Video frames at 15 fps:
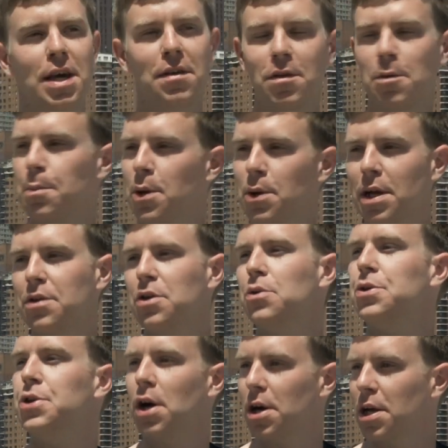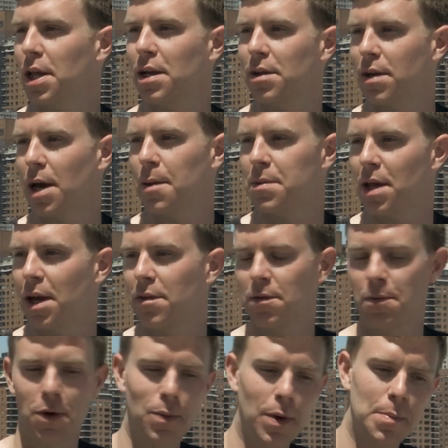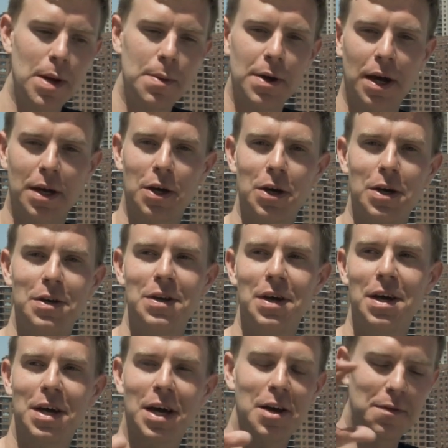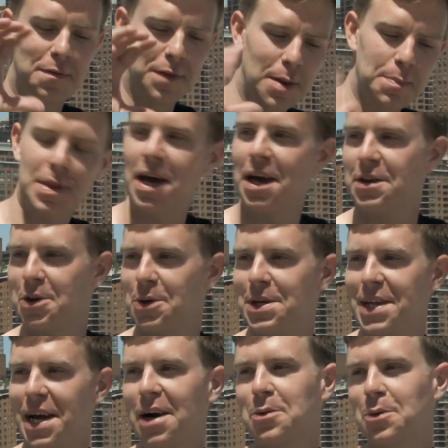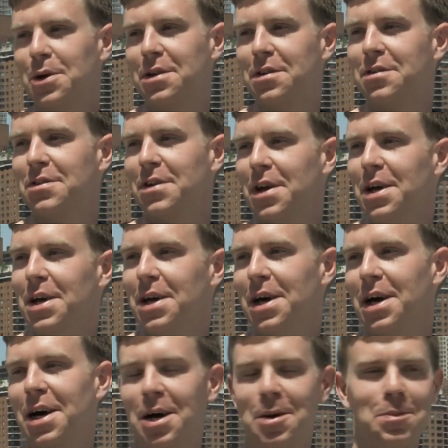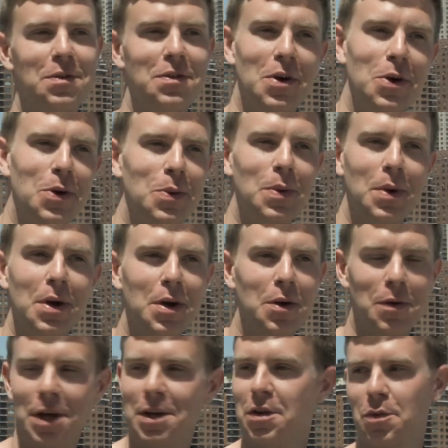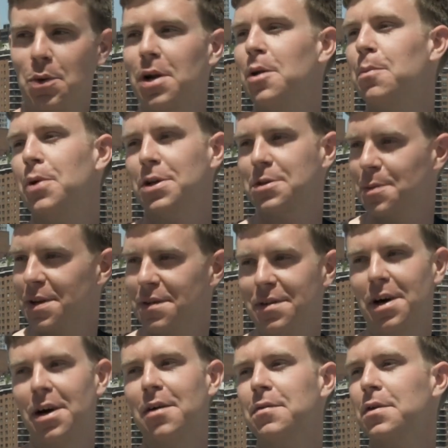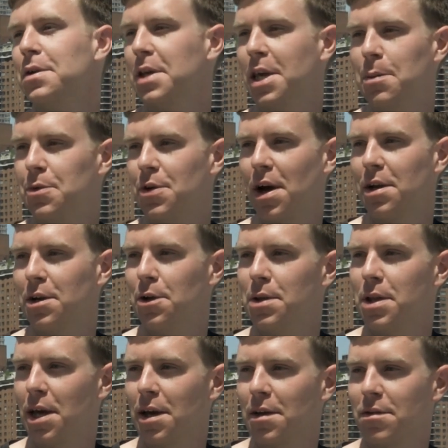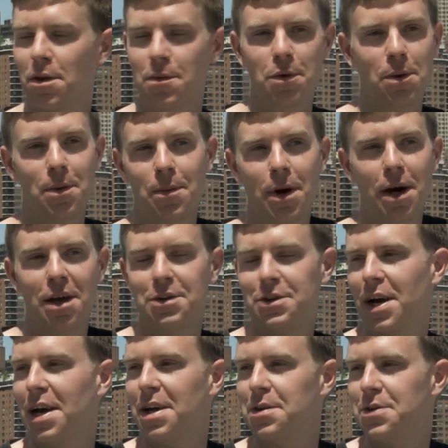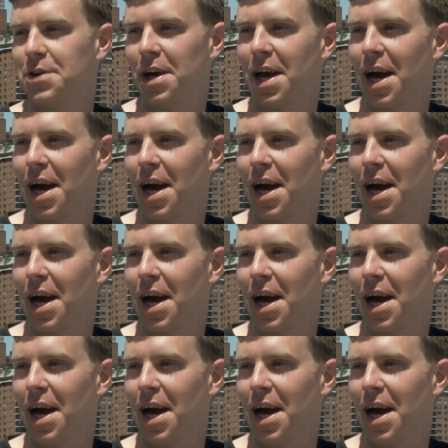at some people that do juggling type things. Thought, well, maybe I could kind of flip that and do it downwards. Right. Um, so really just wanted to push myself and keep trying new things. So, well, well why not try, try